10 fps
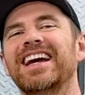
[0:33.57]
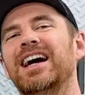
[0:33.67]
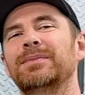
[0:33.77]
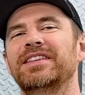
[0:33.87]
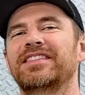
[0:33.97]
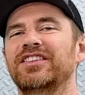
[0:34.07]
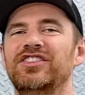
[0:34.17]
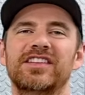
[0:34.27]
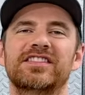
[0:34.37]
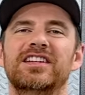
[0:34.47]
comments
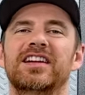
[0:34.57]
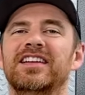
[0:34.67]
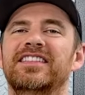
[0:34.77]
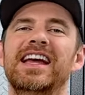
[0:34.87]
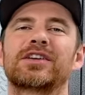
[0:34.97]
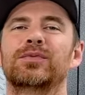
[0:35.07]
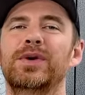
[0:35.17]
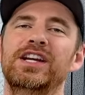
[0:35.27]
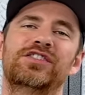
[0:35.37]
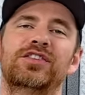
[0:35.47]
suggesting an exact
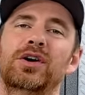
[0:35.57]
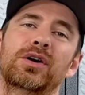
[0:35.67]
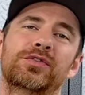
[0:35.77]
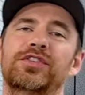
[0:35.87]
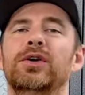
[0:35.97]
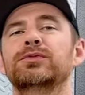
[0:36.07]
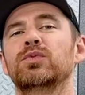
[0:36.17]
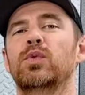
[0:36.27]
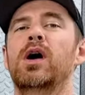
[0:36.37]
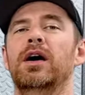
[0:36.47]
ratio of soap to
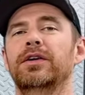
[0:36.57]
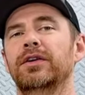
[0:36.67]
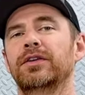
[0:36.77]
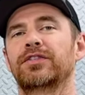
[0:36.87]
water,